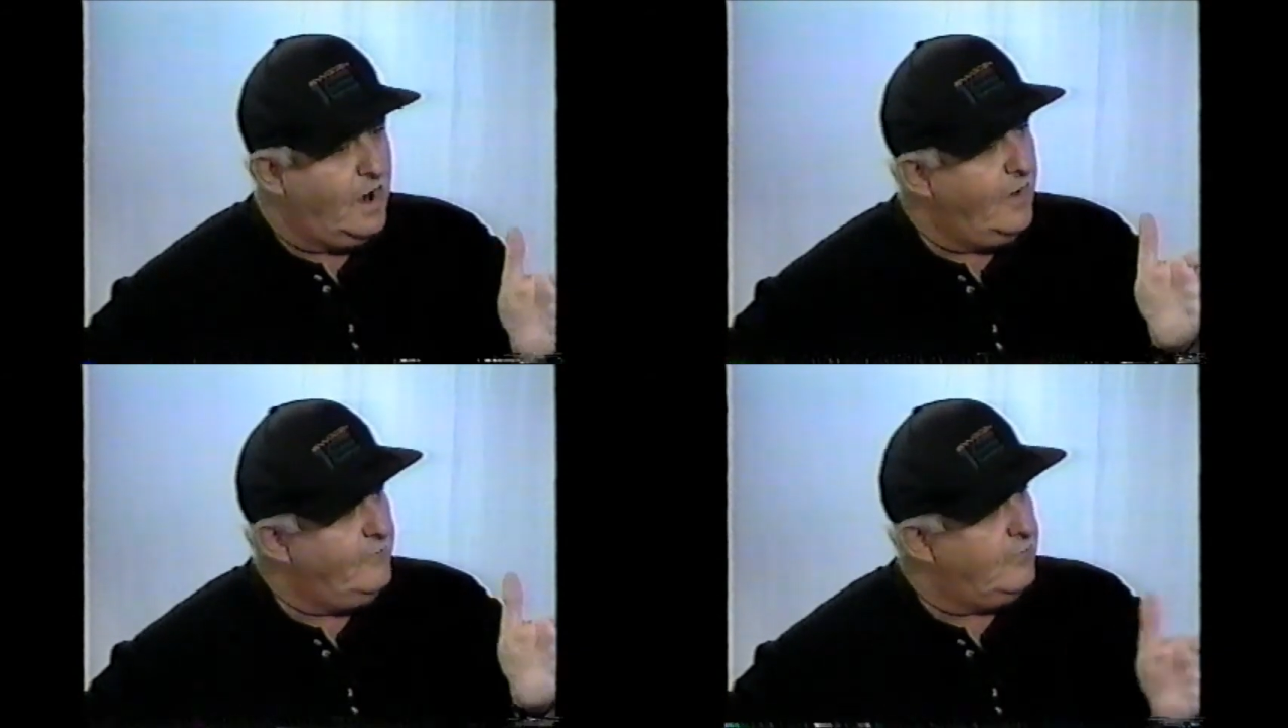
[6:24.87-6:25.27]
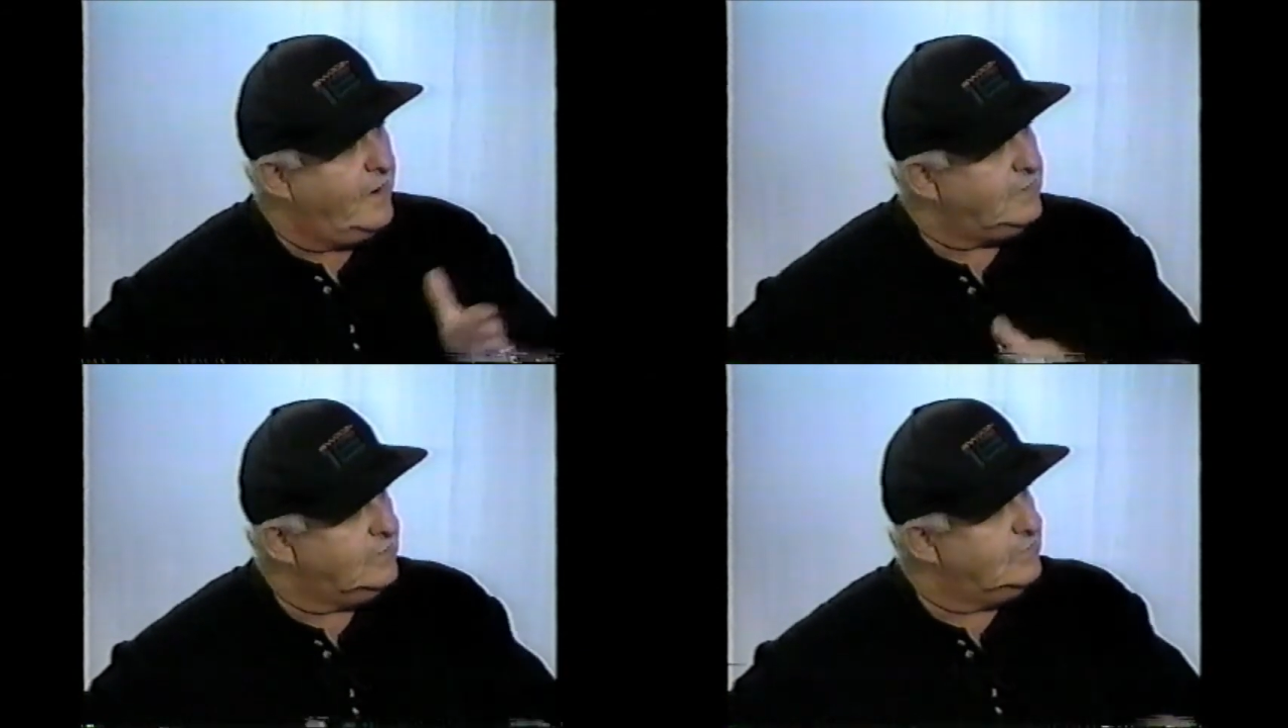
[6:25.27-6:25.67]
have a
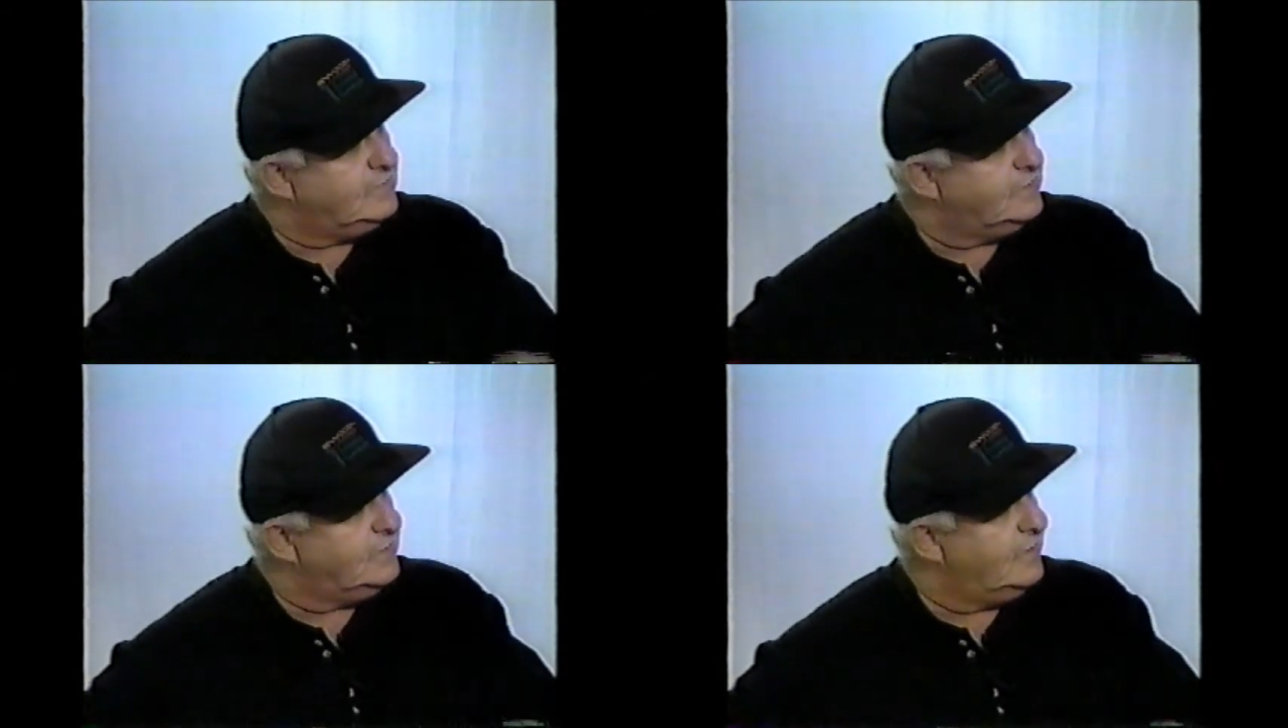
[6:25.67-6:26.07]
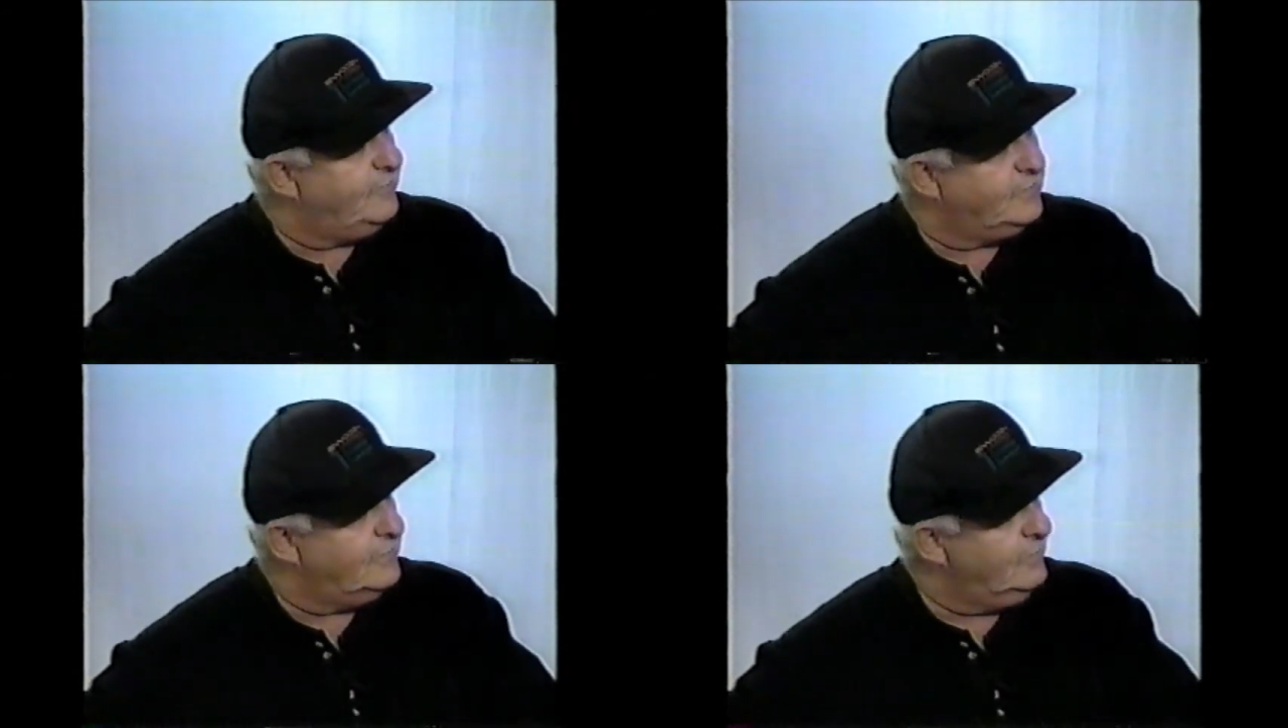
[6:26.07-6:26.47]
right to use the city
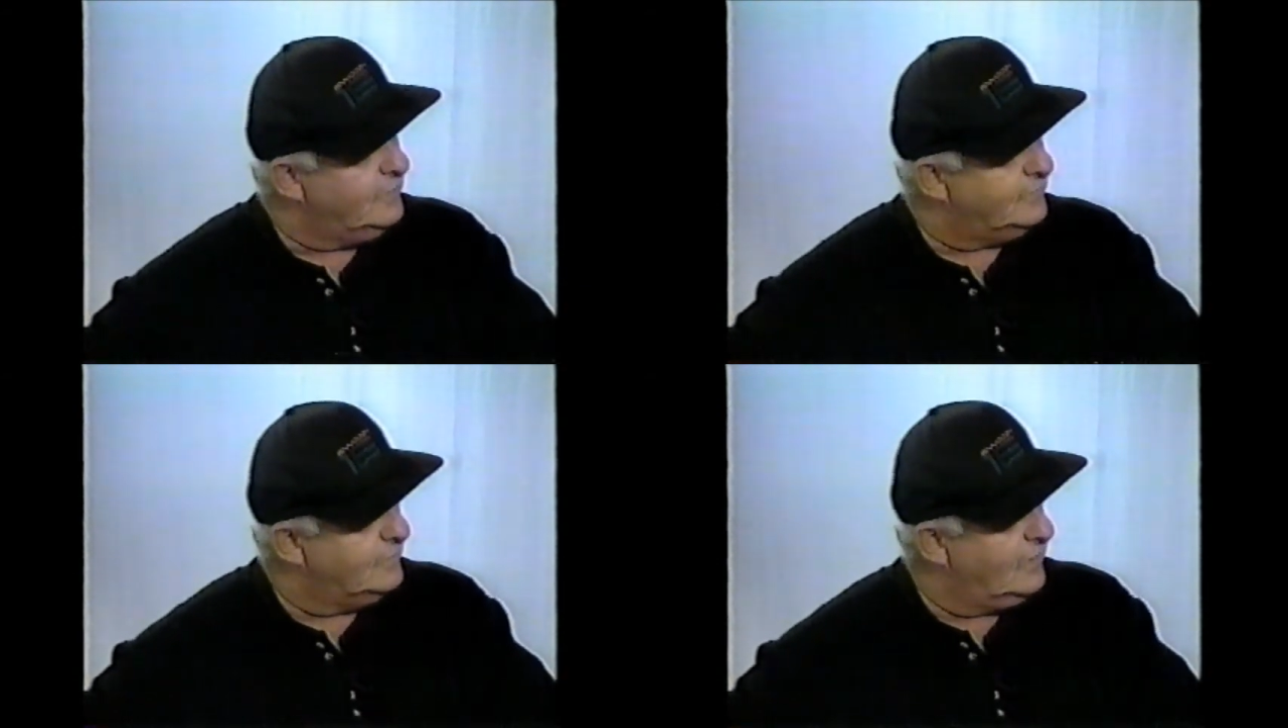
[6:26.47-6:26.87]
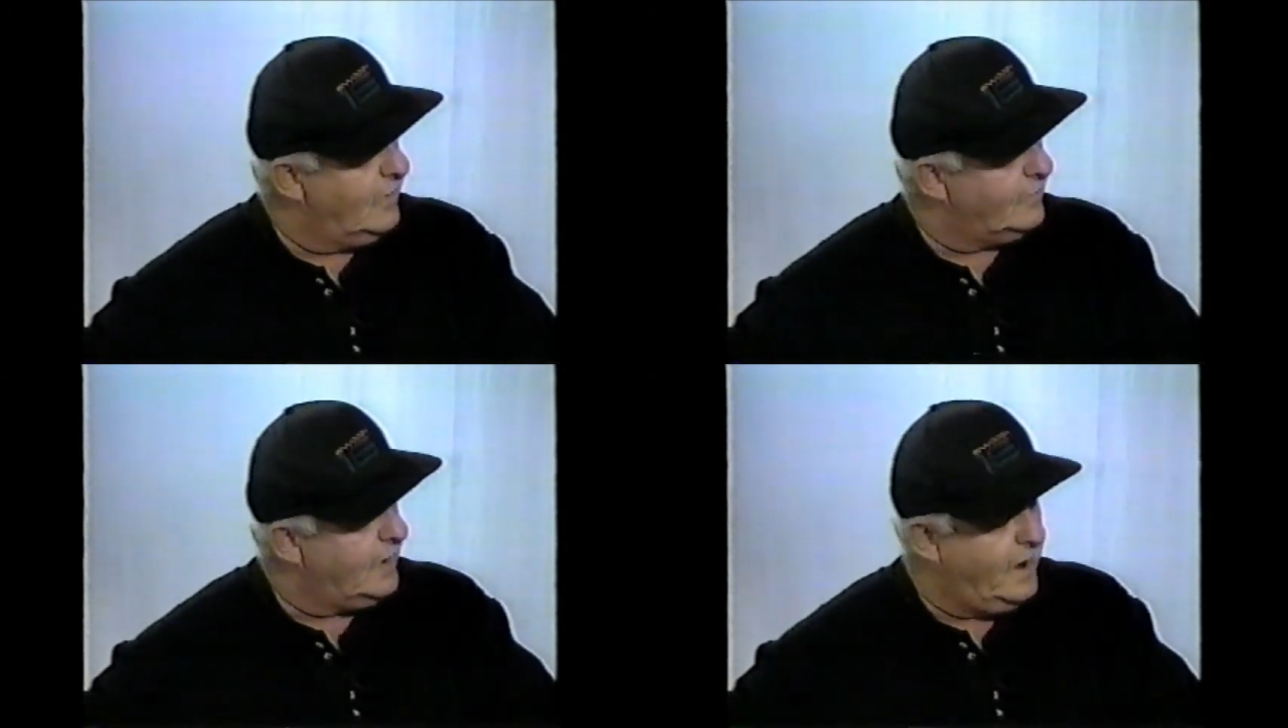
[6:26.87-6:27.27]
facilities,
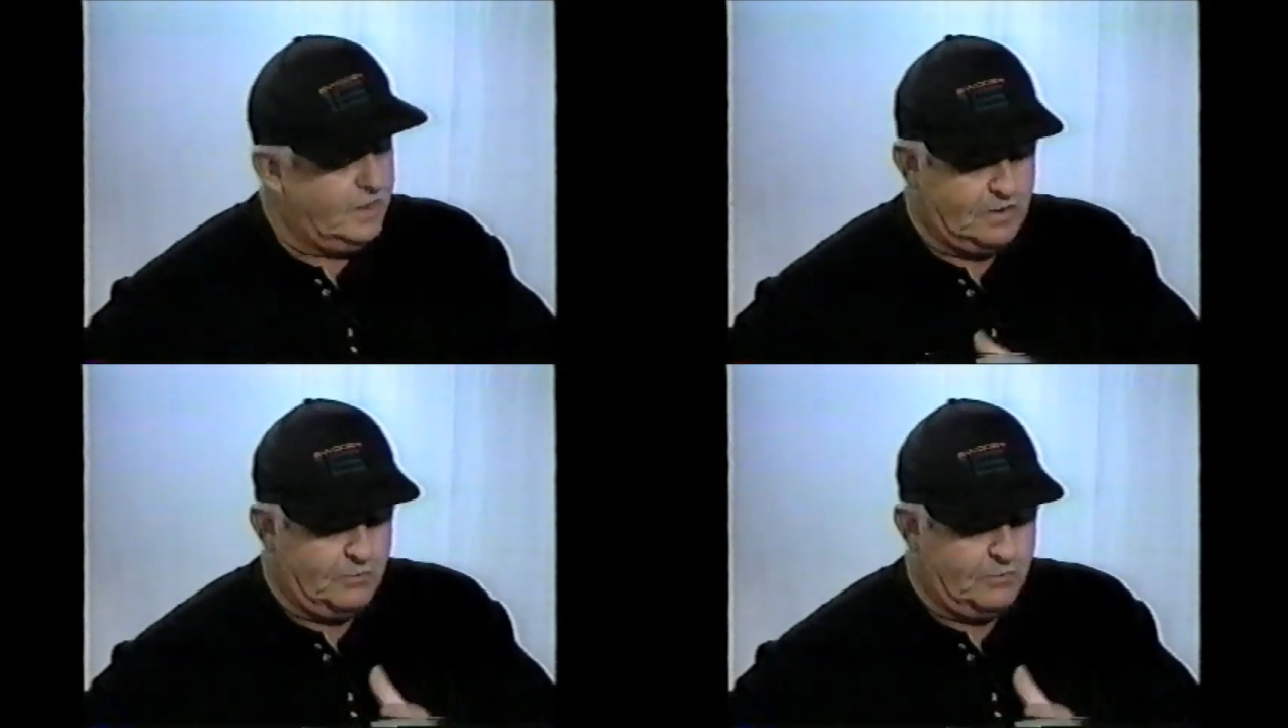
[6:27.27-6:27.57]
okay?